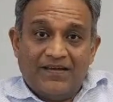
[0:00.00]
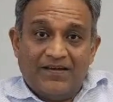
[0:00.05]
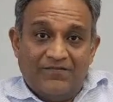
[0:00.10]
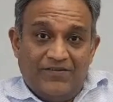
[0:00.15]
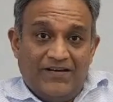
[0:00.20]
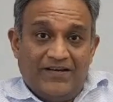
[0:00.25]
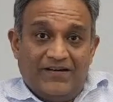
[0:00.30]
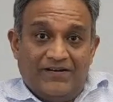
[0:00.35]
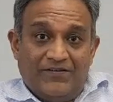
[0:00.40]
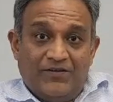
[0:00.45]

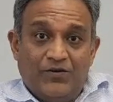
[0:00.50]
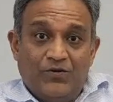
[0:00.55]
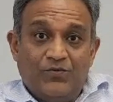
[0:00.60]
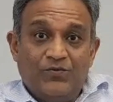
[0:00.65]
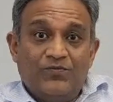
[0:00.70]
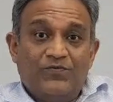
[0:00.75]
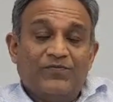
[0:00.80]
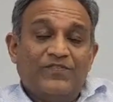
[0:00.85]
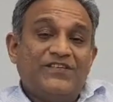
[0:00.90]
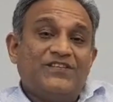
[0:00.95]
evident,
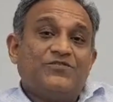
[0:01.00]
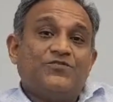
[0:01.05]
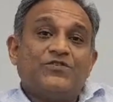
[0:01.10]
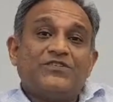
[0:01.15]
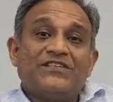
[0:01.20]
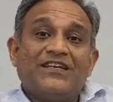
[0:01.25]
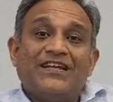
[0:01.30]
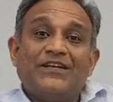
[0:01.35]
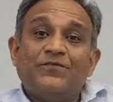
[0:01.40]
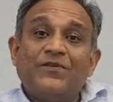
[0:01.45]
which
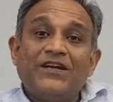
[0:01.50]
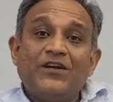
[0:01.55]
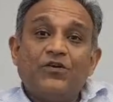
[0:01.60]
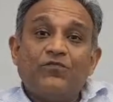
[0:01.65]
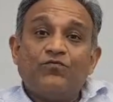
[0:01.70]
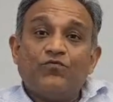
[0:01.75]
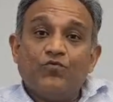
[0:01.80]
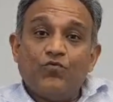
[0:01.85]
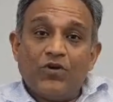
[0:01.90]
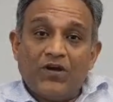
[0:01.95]
was the advent
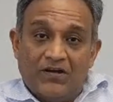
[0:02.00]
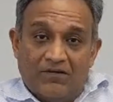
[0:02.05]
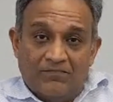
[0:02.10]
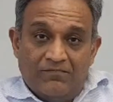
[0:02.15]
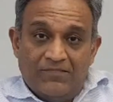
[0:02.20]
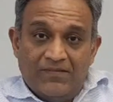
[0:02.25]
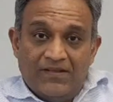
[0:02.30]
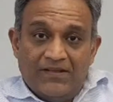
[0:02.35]
of Google.